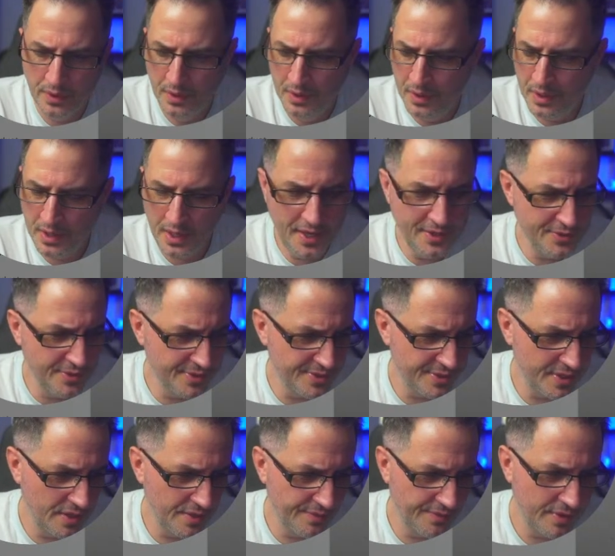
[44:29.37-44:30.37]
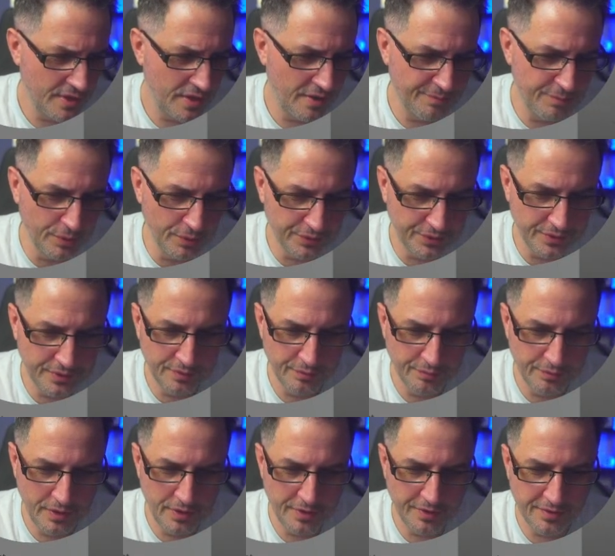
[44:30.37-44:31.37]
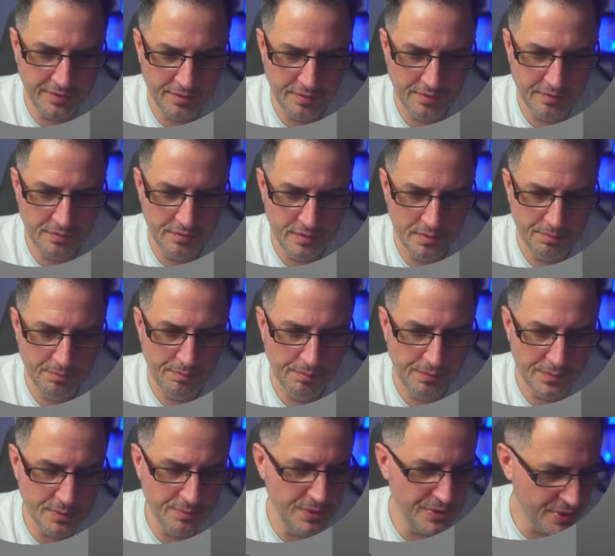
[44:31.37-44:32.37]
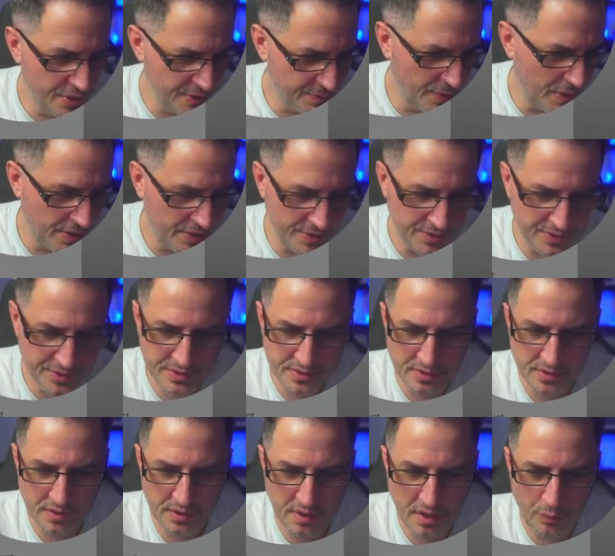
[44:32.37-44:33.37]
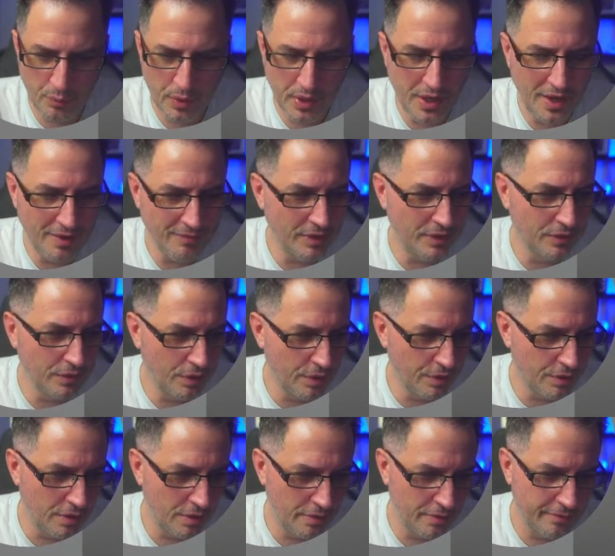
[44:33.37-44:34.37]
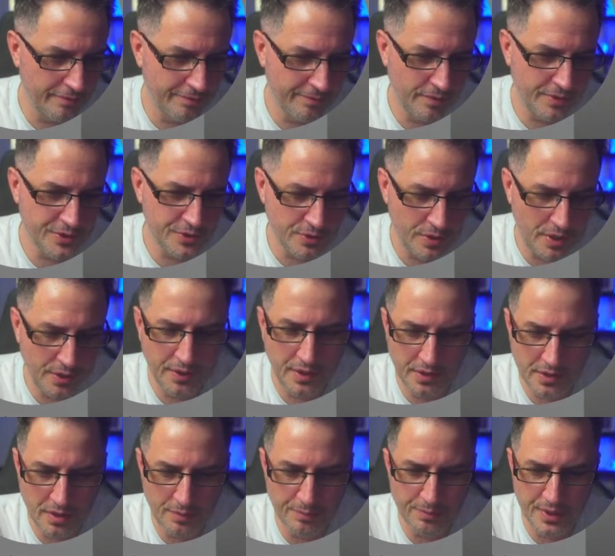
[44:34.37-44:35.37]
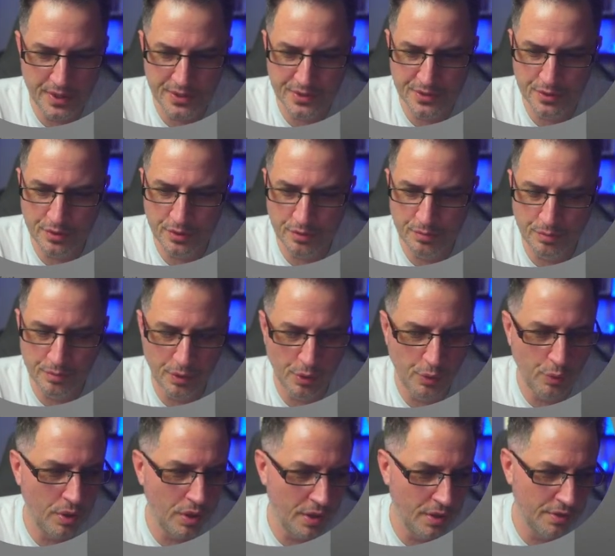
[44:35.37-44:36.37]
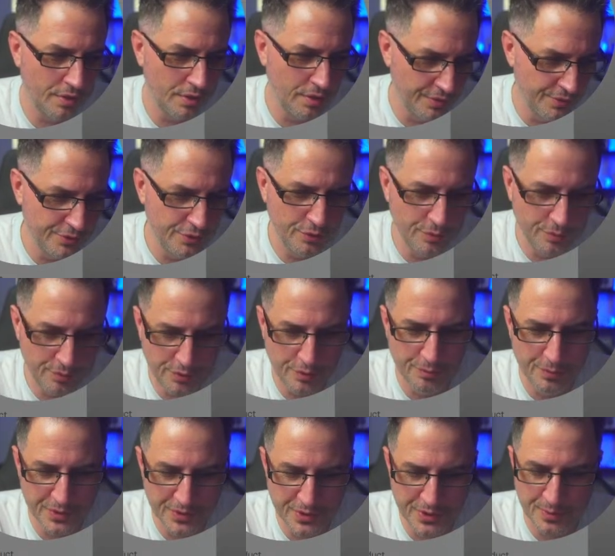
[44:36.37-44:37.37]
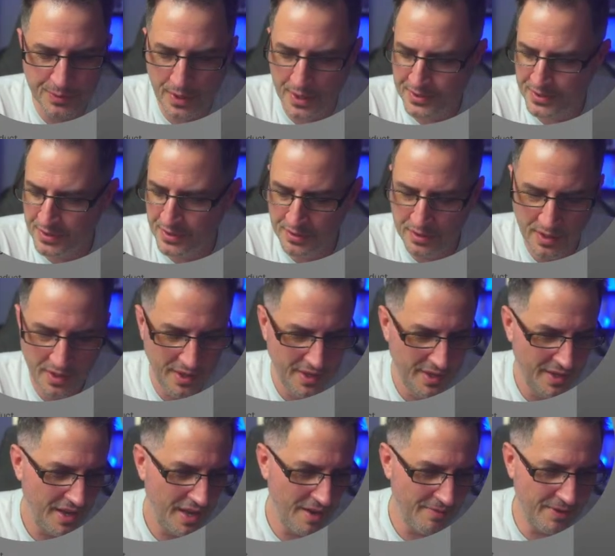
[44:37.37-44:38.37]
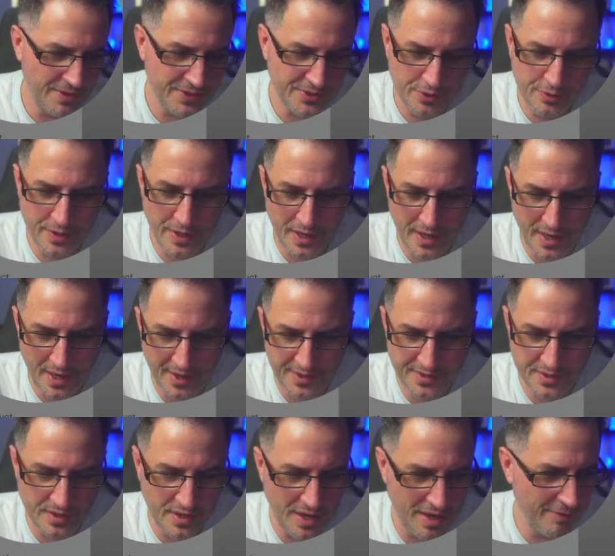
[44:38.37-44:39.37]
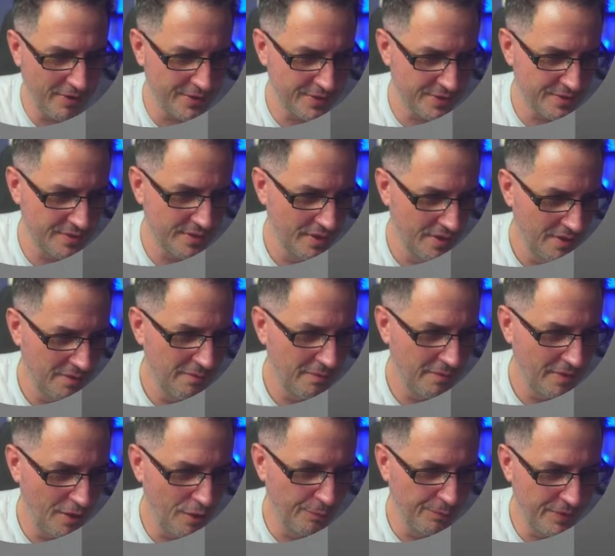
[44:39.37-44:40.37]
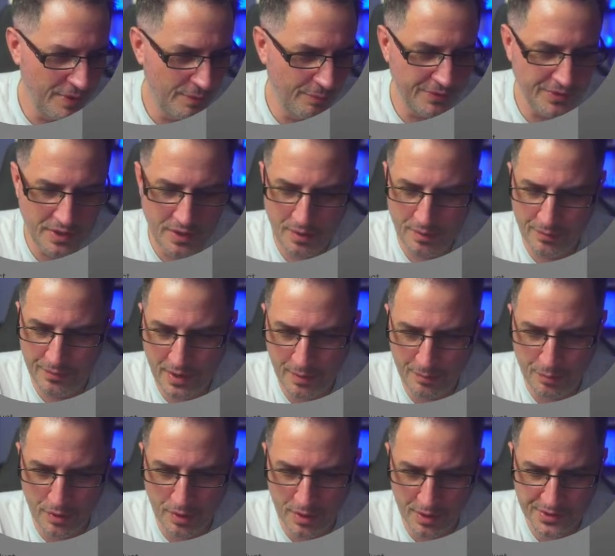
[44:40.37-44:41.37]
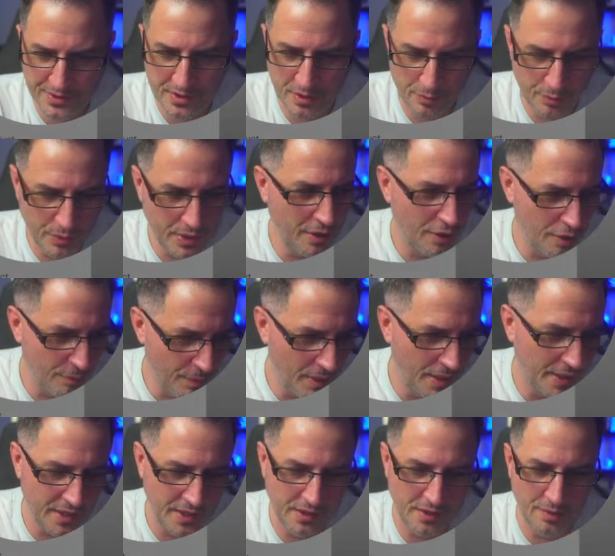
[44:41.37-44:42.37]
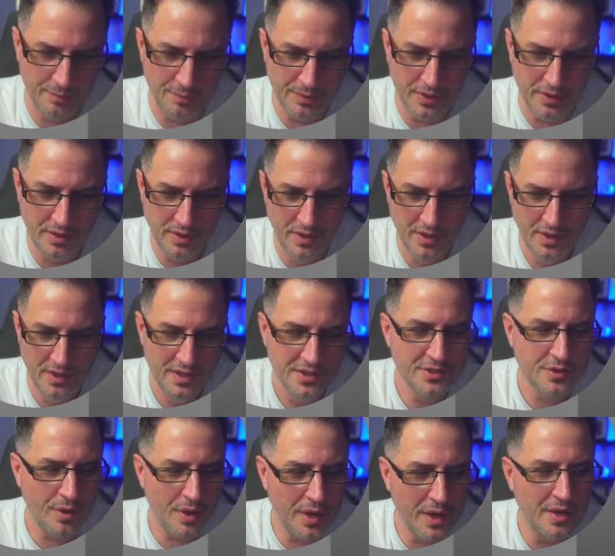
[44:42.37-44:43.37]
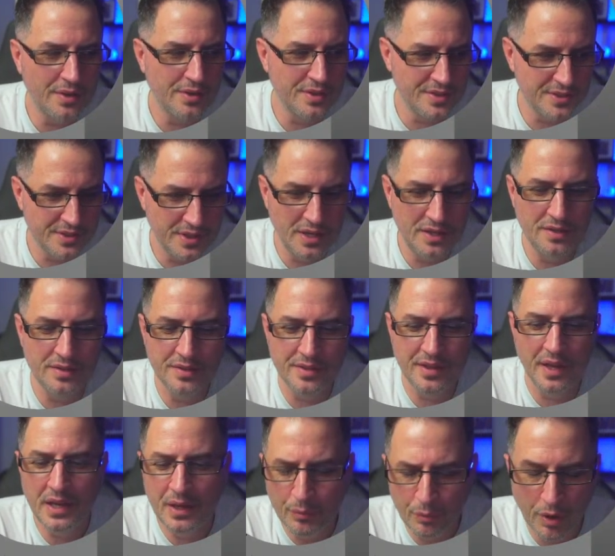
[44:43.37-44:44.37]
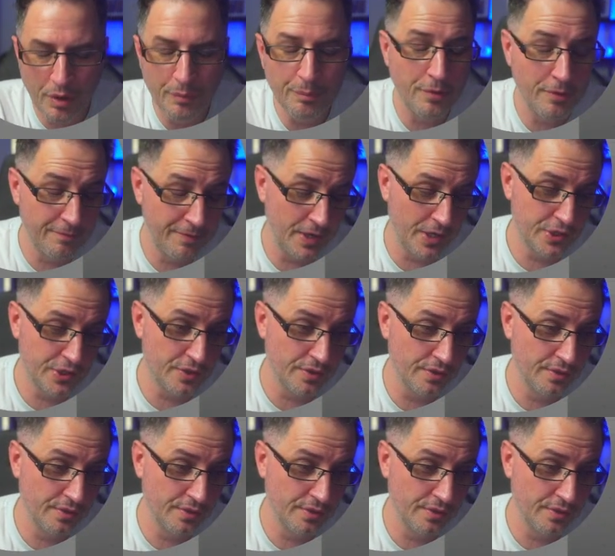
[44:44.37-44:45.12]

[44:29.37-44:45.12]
agency that I've built with some business partners, and we have a lot of Australian companies who require, do business with us and have us do their ads and have us help them with their products. So we are a marketing company. So I understand they want perfection.